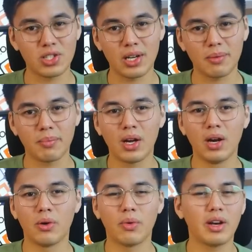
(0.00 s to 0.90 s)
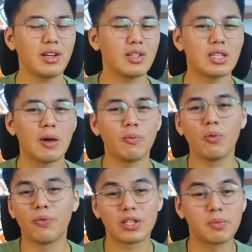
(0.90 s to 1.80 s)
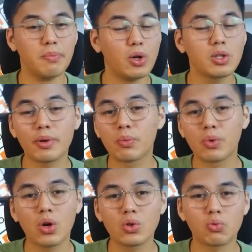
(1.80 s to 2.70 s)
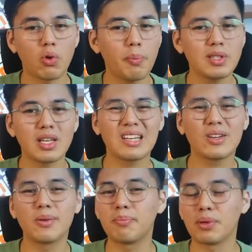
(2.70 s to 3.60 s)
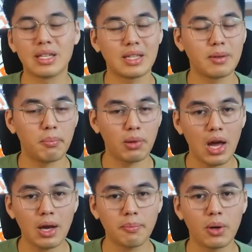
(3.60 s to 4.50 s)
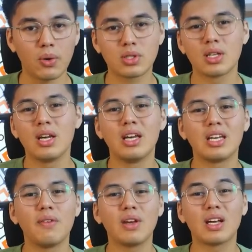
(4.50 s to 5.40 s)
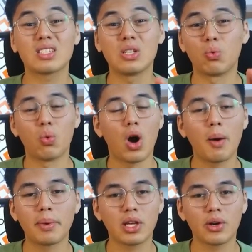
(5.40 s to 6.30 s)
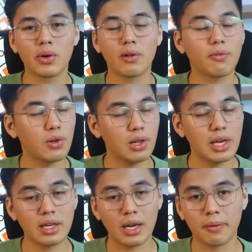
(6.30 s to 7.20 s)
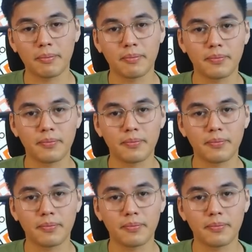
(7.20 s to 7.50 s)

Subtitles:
sheet. Running the step will fetch multiple rows representing completed blog posts, giving us the raw material for linking.